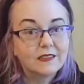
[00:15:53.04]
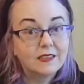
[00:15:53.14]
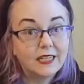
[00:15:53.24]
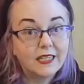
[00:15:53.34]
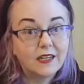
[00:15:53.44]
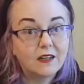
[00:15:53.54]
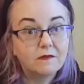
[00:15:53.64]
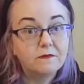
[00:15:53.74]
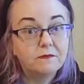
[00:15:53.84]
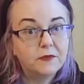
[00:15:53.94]
Take
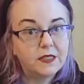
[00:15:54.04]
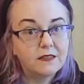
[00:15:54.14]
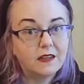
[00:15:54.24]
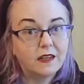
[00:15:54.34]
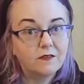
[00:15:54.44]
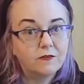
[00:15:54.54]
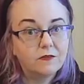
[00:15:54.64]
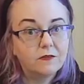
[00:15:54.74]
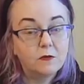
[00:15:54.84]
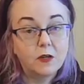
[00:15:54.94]
care, be safe,
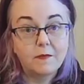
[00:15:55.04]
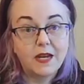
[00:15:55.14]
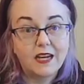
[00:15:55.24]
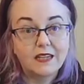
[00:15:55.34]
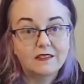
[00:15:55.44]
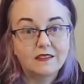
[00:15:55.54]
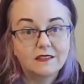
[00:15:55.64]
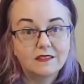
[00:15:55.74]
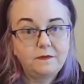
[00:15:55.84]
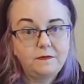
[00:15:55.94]
wear a mask,
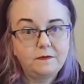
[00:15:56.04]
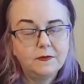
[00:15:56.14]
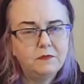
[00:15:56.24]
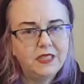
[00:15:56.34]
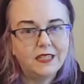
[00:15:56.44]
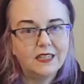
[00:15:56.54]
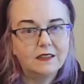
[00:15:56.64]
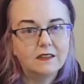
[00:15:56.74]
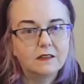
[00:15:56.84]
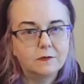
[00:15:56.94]
be kind to other